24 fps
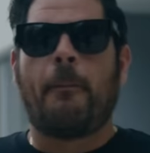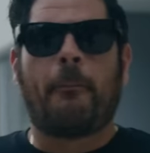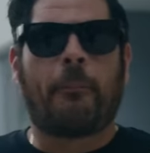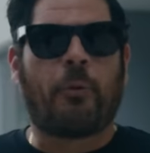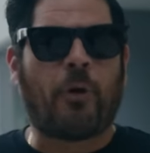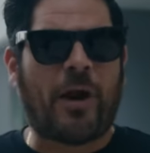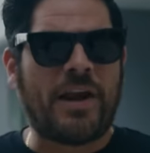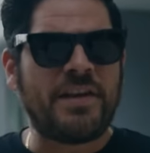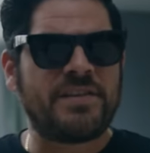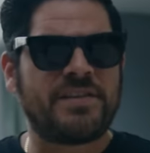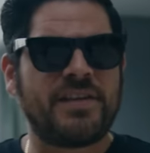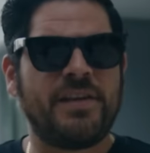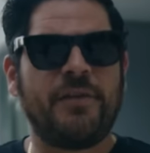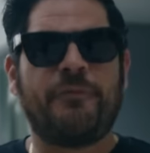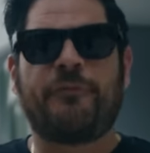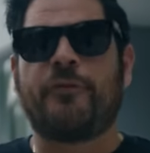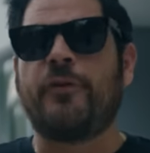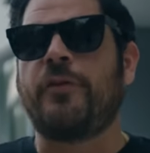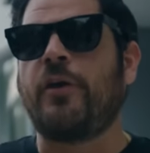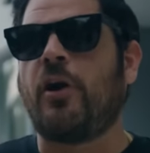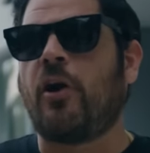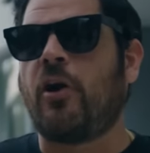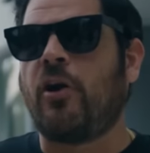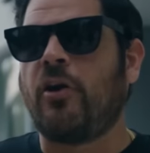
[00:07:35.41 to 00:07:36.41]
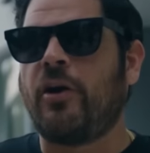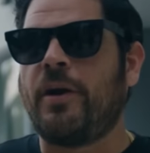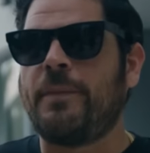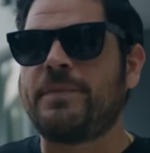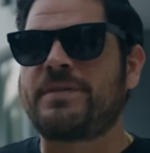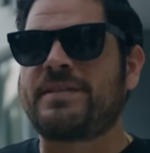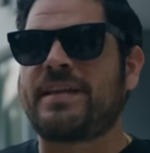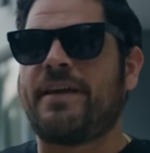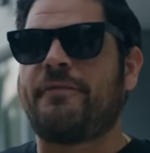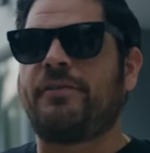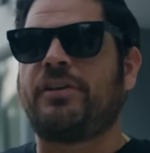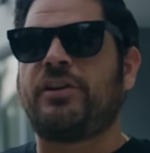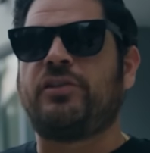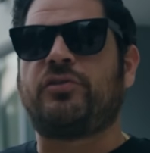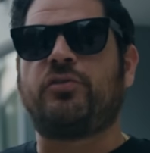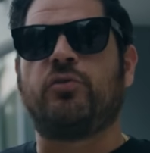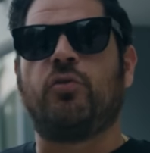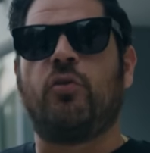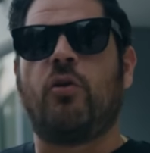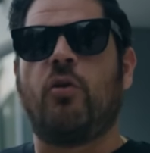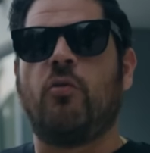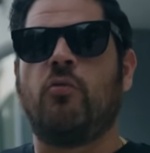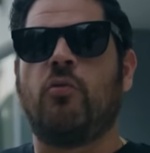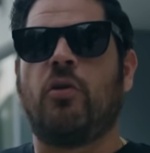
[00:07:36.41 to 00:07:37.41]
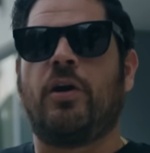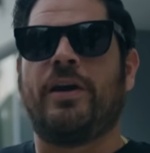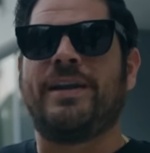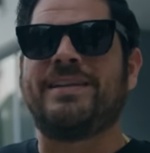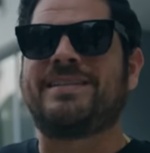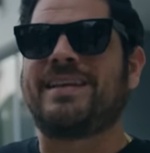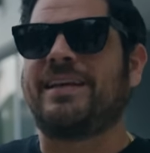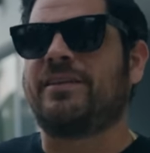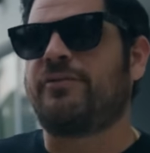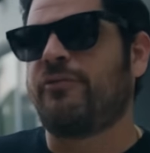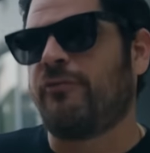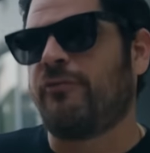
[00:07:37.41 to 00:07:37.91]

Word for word: Pricing for the R M seventy-two oh one is as